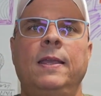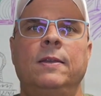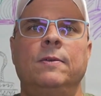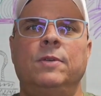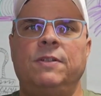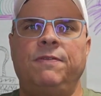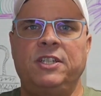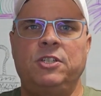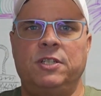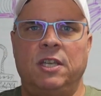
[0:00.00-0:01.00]
which
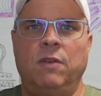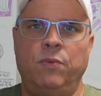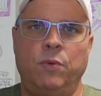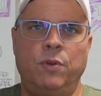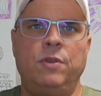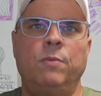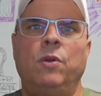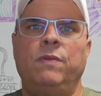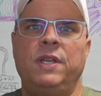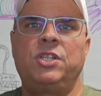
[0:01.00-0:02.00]
affects your self-worth, your
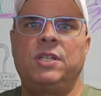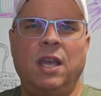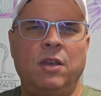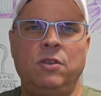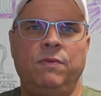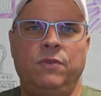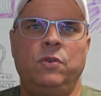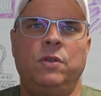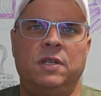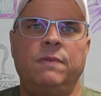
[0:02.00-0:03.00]
motivation, how you view
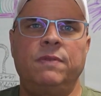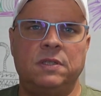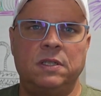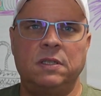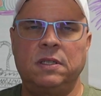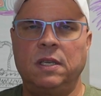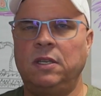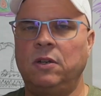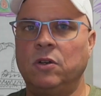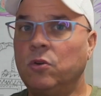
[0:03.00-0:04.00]
your differences.
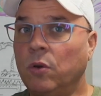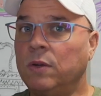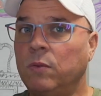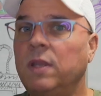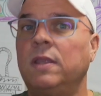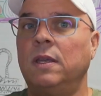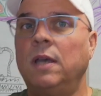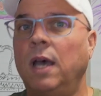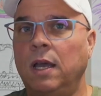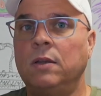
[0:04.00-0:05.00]
You know, growing
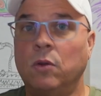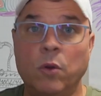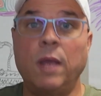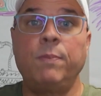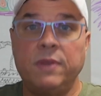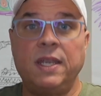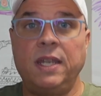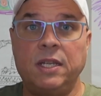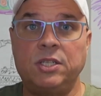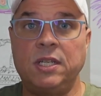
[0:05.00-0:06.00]
up with
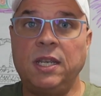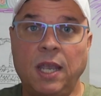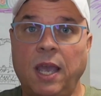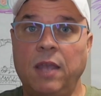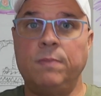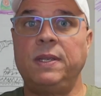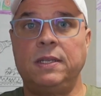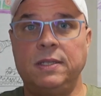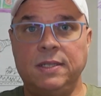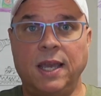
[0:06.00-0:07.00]
ADHD, either be it
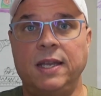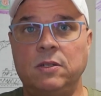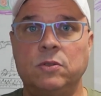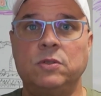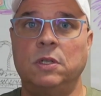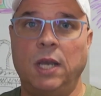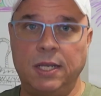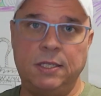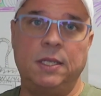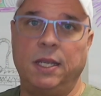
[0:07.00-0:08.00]
diagnosed or
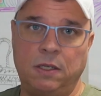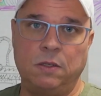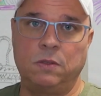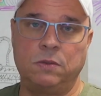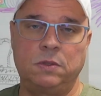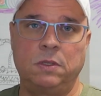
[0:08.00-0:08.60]
undiagnosed.